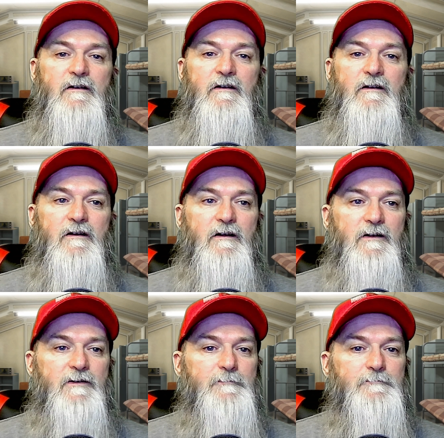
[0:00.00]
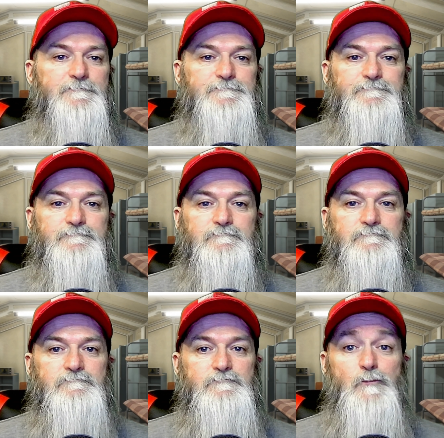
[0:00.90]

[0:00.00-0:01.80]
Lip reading: Nothing is said.